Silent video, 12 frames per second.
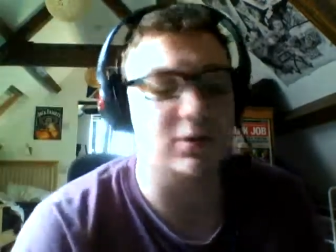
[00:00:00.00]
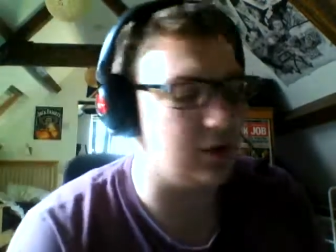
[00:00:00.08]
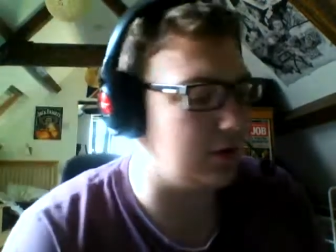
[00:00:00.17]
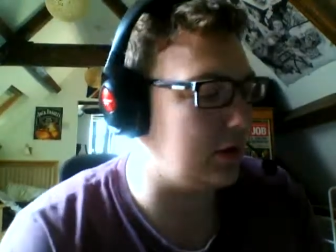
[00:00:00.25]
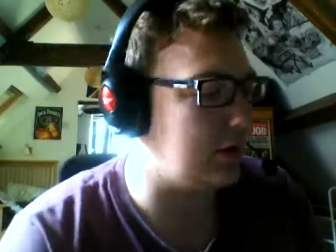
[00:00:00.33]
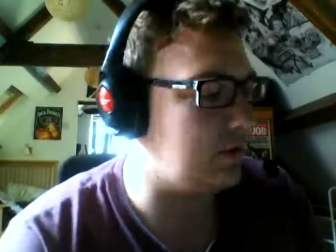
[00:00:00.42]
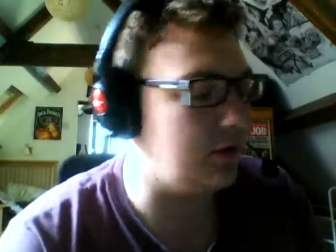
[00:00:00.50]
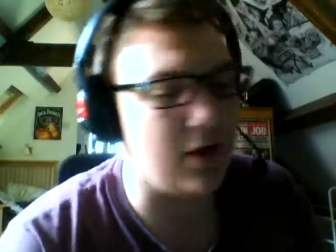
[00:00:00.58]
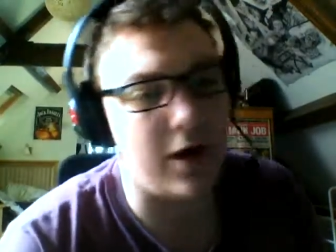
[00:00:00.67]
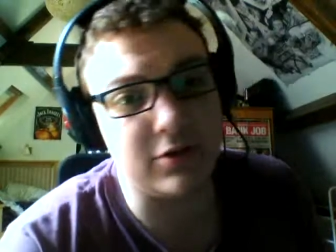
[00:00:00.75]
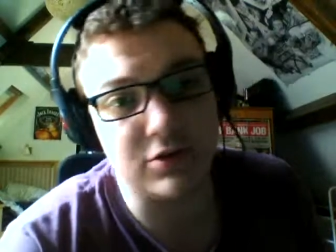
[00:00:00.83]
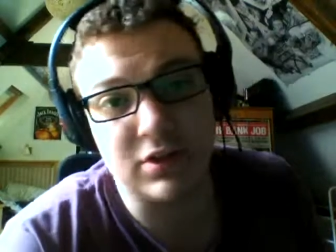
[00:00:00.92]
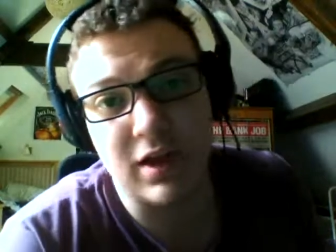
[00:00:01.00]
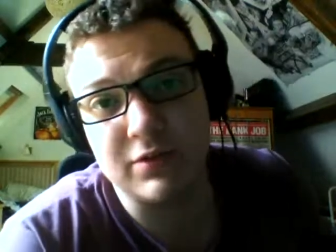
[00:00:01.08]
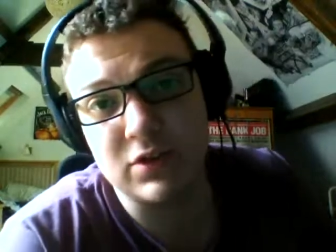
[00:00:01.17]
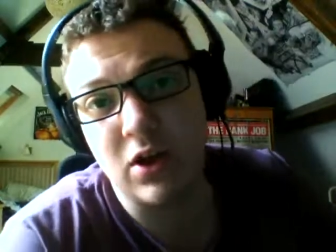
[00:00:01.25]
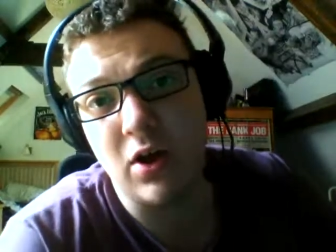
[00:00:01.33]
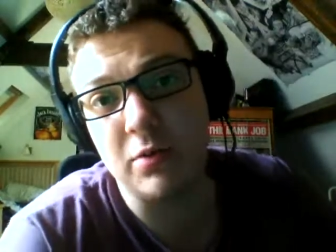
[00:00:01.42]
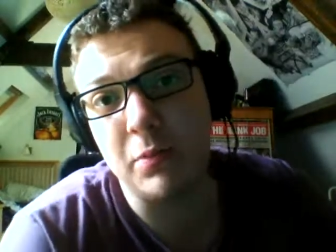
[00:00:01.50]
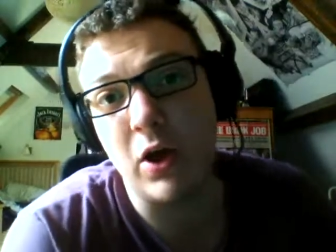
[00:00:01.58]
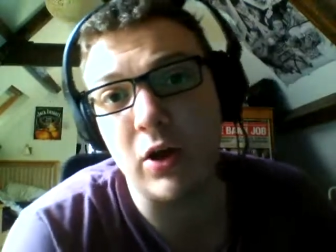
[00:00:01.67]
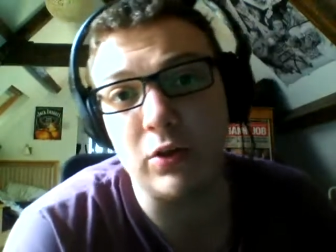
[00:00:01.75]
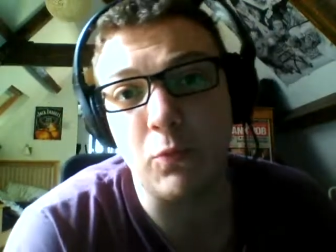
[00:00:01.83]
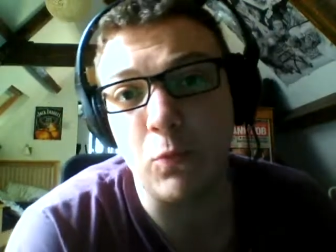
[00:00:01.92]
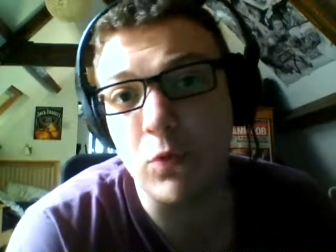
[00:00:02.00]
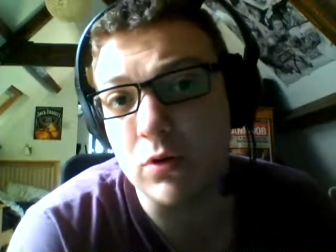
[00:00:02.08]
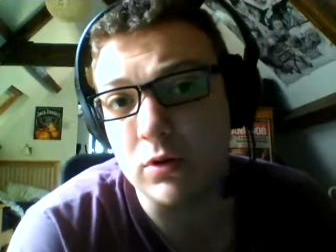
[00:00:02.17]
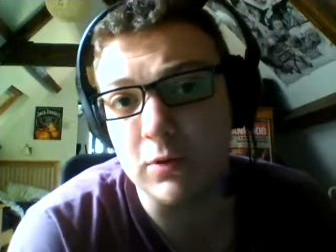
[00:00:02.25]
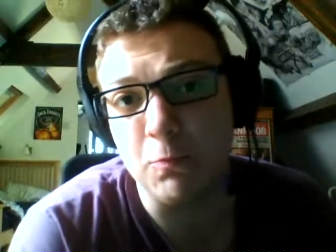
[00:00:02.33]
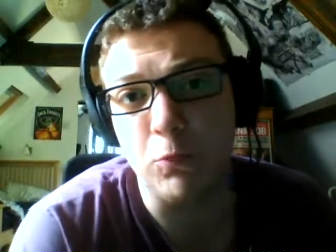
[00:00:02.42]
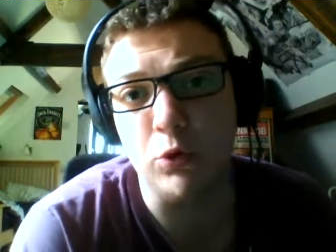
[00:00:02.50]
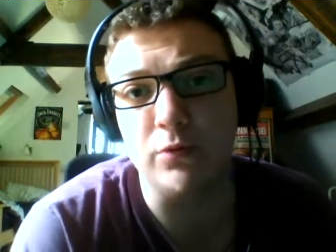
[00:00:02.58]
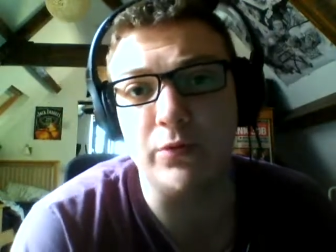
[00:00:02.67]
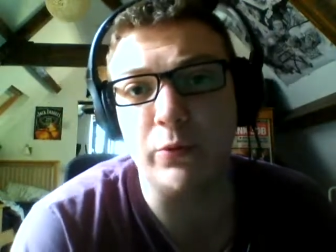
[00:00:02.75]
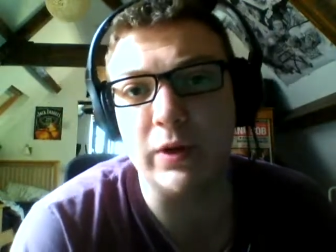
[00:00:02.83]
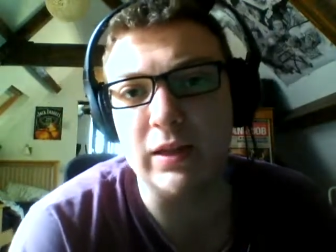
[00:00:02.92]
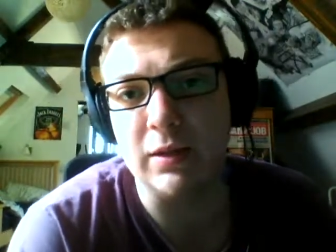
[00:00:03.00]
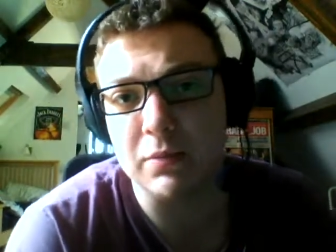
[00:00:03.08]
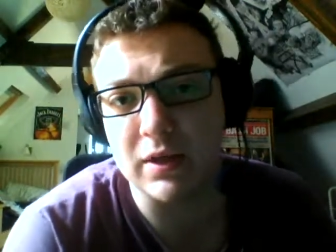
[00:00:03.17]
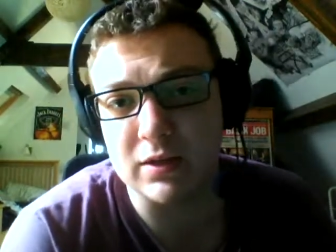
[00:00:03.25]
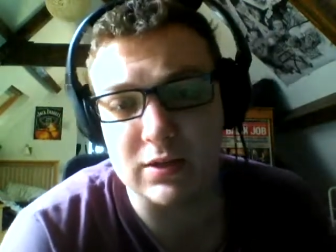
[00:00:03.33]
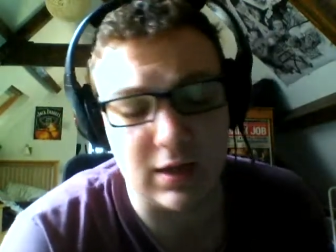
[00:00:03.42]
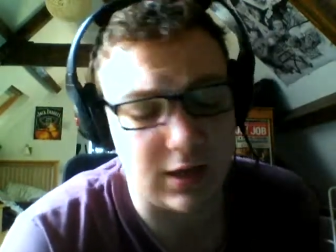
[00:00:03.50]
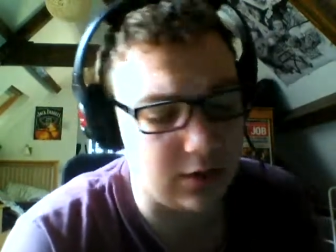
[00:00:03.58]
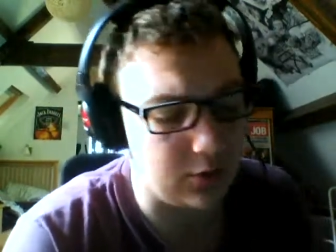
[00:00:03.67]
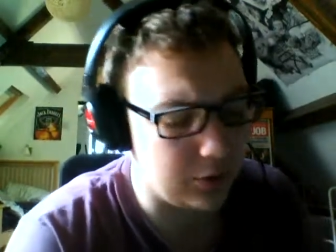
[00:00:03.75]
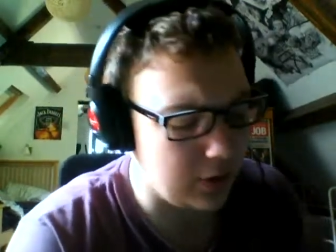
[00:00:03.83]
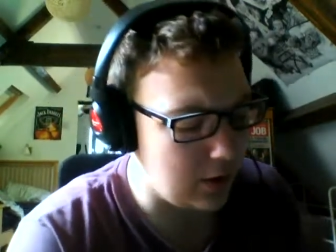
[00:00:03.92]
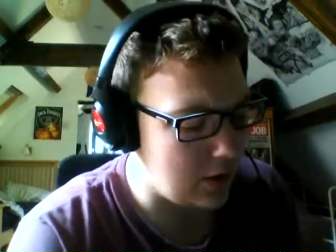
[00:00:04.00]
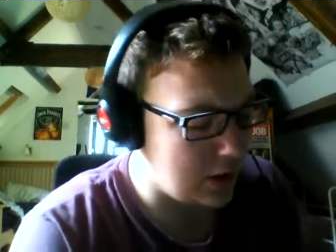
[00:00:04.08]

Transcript: so he, you don't just have to hide behind the wall and Wolverine it back to health.